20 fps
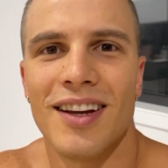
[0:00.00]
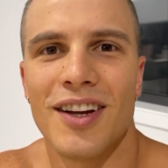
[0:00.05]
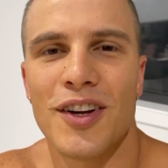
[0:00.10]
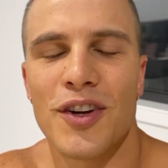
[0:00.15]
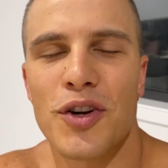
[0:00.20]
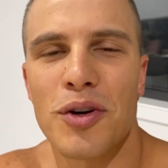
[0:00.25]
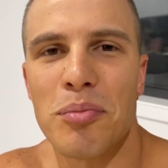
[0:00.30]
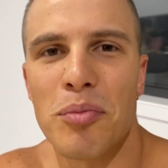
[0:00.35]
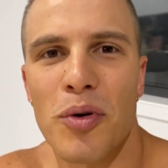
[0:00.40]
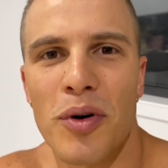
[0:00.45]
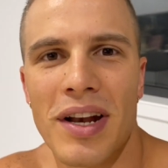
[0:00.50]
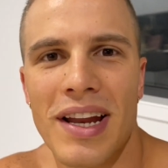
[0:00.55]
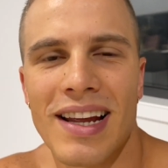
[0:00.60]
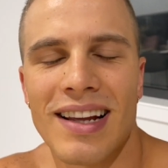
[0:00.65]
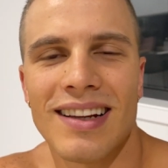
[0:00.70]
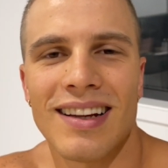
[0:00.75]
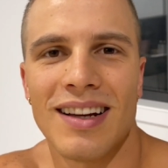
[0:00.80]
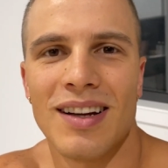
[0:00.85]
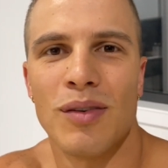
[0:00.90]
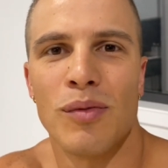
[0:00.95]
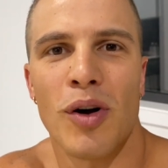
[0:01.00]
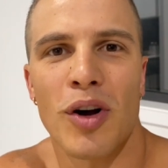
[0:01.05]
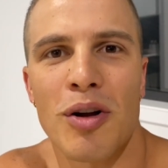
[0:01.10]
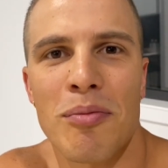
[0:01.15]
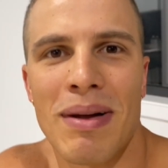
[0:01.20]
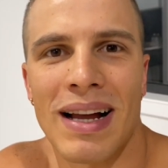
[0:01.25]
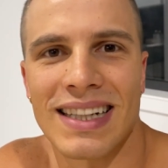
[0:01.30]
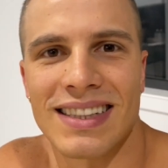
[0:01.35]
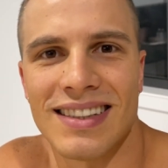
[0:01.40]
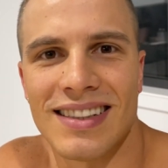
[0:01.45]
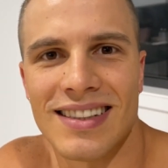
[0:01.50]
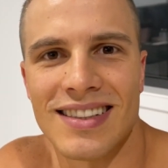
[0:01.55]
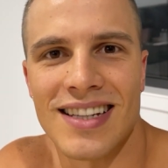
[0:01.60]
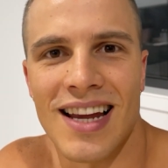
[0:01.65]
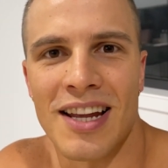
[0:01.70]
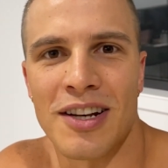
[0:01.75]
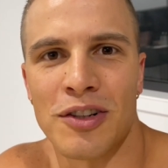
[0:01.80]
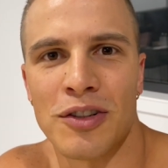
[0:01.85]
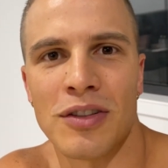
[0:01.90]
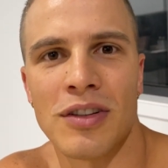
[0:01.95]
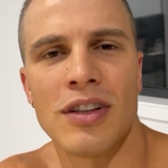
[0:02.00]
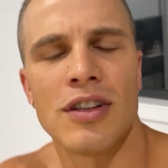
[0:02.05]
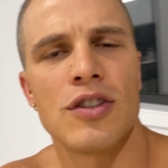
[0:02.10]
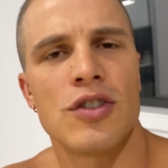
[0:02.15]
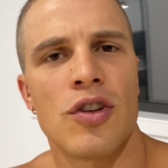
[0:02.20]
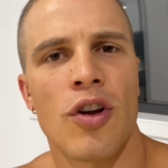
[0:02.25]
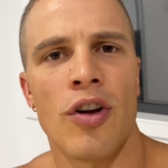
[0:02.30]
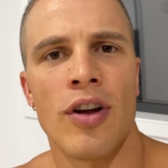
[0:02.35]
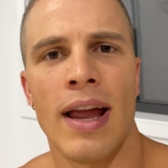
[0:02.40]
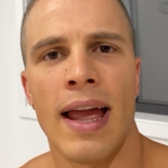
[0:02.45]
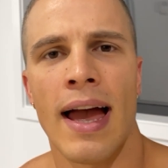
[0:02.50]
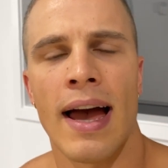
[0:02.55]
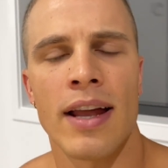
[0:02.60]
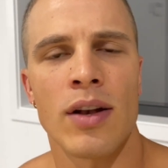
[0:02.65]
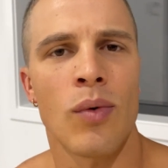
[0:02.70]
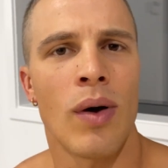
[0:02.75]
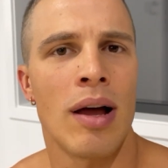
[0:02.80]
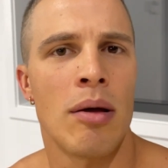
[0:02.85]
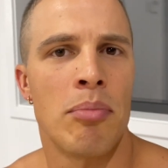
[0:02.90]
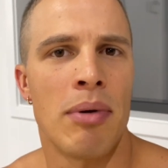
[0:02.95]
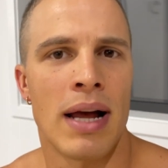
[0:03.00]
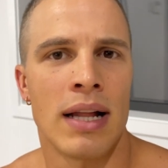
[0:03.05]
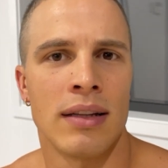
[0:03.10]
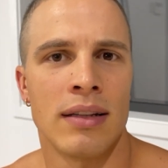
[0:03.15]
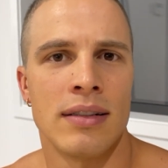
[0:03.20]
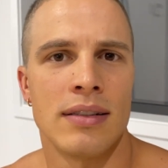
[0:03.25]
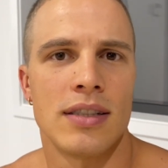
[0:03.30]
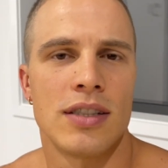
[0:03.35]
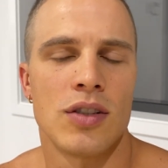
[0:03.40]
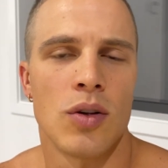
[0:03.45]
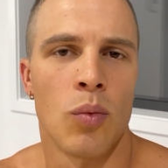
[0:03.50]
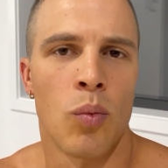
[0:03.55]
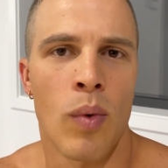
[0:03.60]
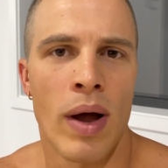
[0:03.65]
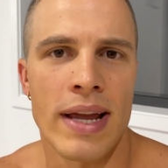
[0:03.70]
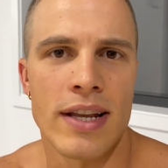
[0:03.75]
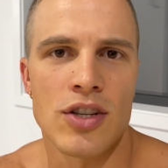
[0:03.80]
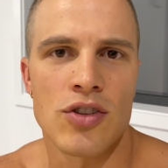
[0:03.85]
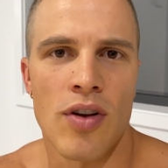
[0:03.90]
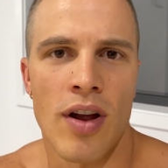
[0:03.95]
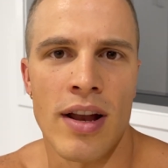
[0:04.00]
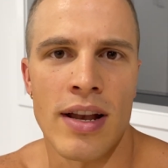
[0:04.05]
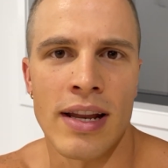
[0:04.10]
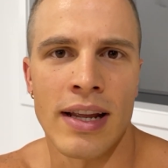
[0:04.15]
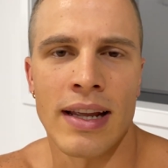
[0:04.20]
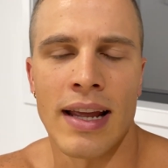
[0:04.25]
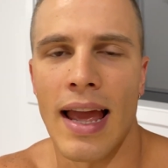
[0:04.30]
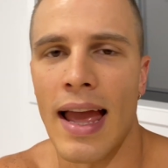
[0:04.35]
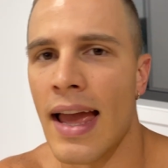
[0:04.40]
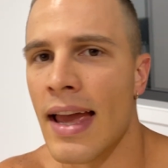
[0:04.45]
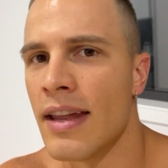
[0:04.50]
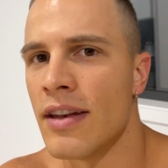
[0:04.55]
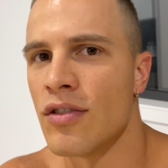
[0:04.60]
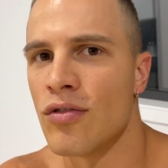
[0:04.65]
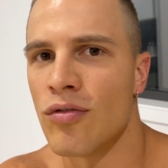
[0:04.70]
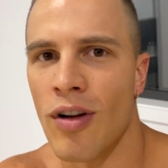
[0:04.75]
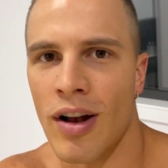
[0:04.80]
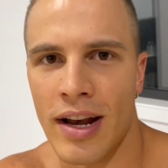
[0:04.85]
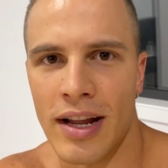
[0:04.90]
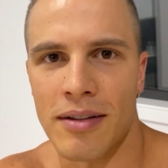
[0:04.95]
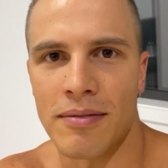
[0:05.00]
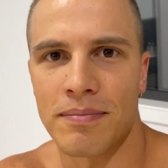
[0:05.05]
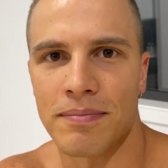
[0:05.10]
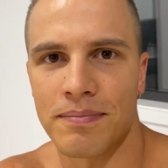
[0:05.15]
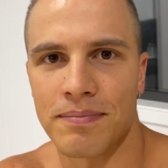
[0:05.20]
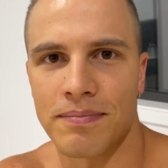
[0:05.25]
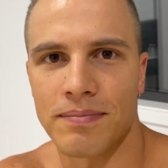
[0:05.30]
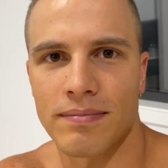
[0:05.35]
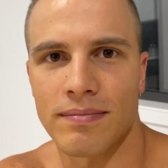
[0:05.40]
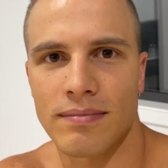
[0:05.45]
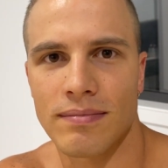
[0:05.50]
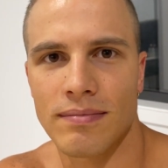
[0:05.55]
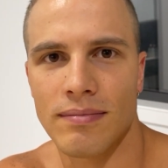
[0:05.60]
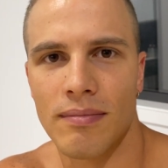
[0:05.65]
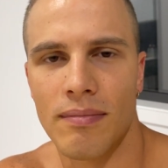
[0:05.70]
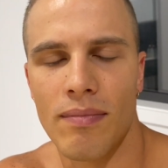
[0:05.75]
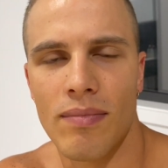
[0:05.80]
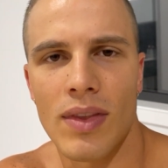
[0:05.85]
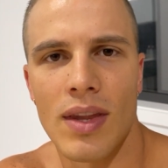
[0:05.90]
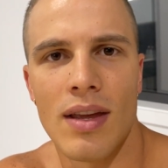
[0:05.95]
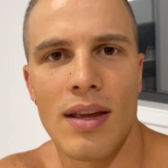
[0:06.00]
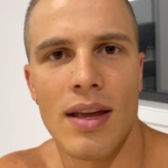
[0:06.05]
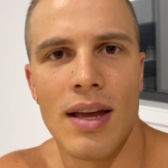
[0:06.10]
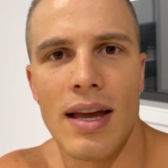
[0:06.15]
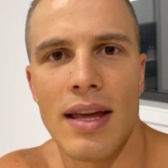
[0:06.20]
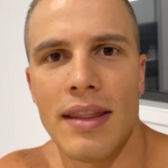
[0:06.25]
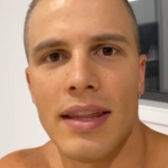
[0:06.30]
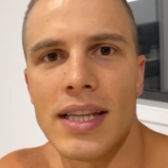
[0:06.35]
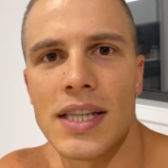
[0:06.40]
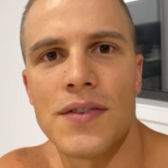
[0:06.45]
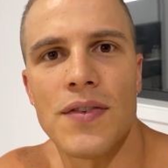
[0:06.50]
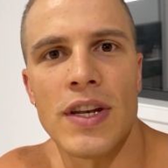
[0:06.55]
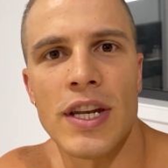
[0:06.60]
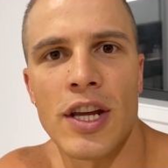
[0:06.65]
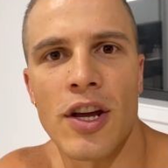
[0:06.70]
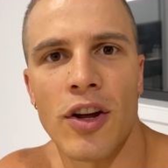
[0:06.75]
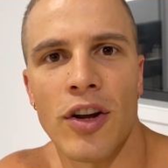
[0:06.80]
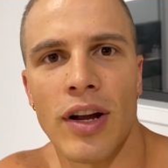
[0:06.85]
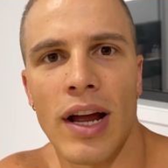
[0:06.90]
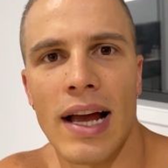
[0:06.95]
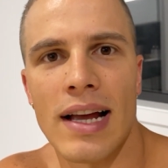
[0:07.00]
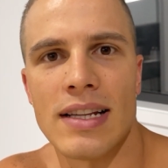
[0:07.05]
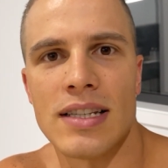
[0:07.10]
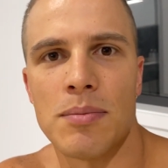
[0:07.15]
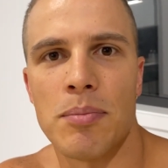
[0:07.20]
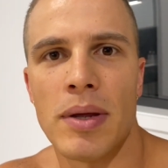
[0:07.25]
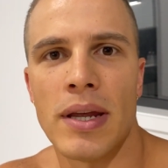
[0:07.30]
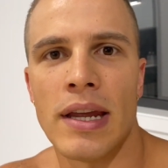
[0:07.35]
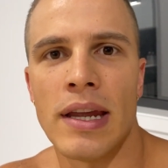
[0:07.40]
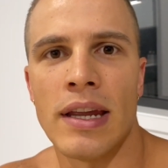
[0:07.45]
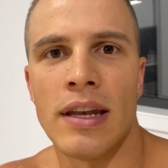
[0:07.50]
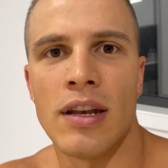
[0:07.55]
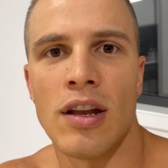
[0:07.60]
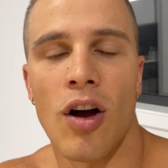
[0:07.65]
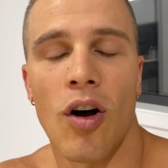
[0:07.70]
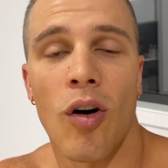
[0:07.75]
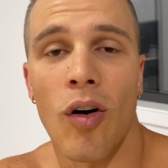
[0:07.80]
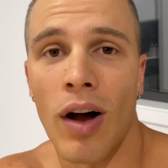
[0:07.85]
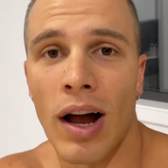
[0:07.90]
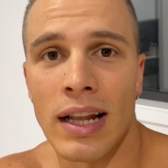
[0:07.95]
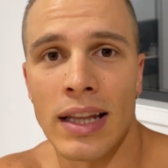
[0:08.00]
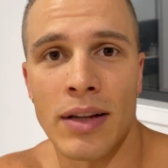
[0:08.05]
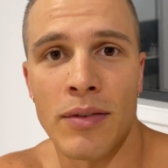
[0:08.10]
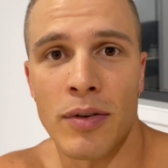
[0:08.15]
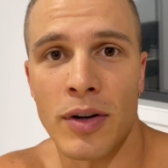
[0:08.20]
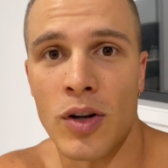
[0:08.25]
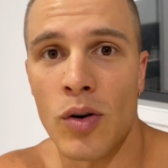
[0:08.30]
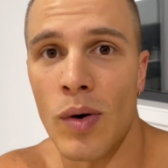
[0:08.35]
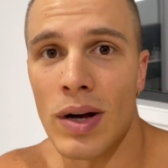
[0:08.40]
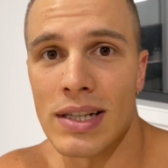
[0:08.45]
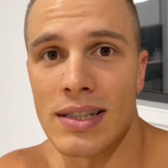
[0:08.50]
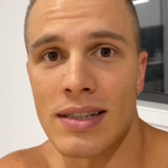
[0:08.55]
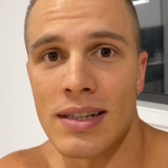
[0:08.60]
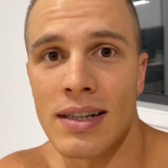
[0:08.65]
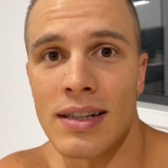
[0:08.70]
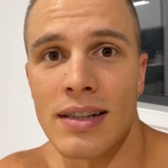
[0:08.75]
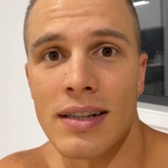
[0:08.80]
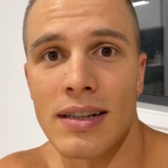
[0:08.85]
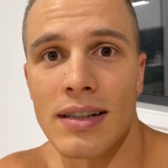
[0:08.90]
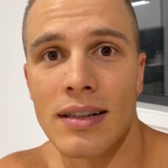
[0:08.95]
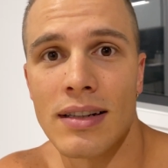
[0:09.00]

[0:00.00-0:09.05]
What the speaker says: Good morning, welcome back to the channel. So how do I balance weight training and running? This video has been highly requested,